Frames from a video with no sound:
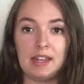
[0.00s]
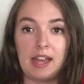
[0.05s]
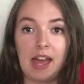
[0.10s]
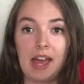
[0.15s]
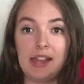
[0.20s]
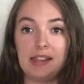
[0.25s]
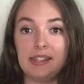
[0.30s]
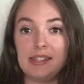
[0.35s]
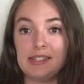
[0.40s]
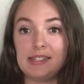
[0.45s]

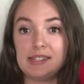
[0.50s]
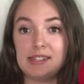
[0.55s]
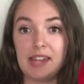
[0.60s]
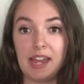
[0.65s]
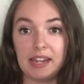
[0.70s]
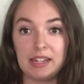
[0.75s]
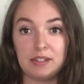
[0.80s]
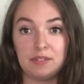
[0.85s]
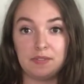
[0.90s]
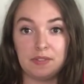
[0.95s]
at least
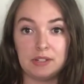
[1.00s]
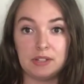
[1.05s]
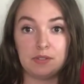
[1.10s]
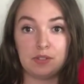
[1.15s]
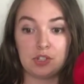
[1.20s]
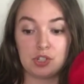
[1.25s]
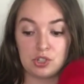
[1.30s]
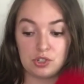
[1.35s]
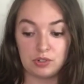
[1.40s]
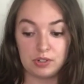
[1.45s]
9 feet of
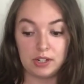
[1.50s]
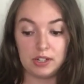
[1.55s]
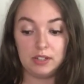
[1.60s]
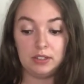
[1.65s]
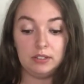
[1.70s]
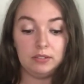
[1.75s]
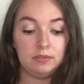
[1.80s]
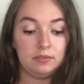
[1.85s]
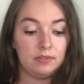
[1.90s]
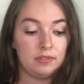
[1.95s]

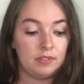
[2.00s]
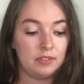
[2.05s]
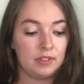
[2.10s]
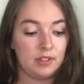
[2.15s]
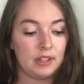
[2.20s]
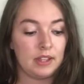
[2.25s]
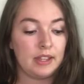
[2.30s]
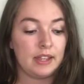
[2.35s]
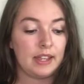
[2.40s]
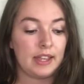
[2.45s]
string,
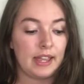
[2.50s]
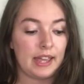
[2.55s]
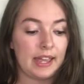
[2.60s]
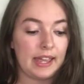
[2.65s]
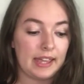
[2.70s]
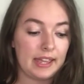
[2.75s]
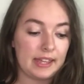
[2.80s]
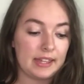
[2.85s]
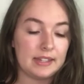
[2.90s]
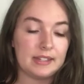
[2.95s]

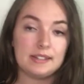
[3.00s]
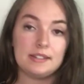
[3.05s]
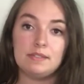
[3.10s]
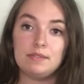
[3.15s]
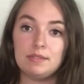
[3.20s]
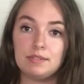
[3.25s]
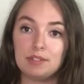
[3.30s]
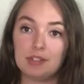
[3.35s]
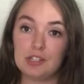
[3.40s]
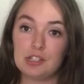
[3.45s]
and
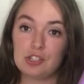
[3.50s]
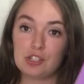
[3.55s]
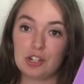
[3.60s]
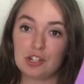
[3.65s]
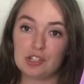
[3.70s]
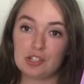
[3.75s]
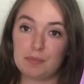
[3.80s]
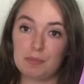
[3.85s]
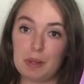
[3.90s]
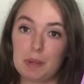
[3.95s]

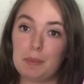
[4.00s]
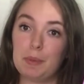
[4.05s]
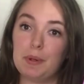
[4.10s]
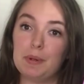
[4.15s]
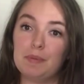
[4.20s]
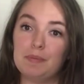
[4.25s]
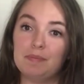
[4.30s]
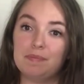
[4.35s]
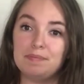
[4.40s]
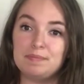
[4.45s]
construction paper.